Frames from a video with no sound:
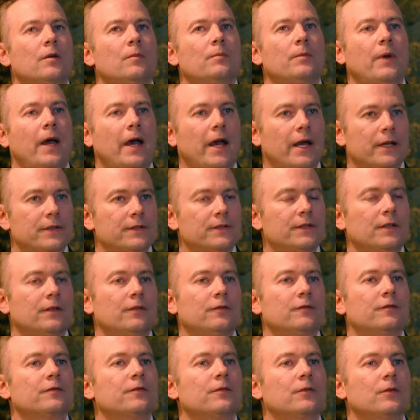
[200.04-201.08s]

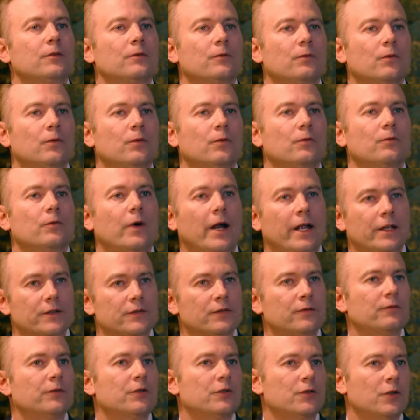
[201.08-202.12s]
passive rates
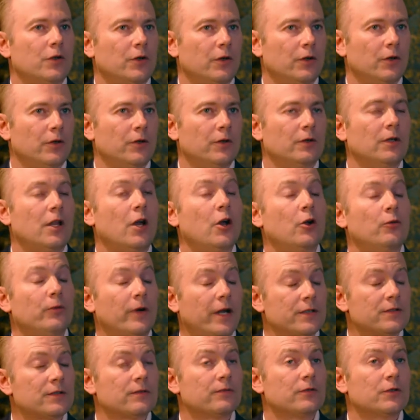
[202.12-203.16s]
of return, low
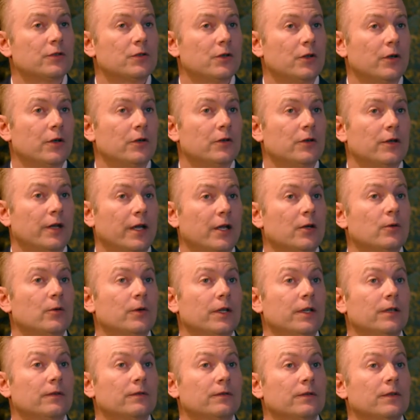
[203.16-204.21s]
rates of return on
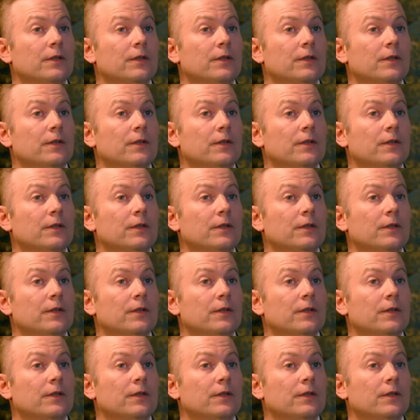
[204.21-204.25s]
equity,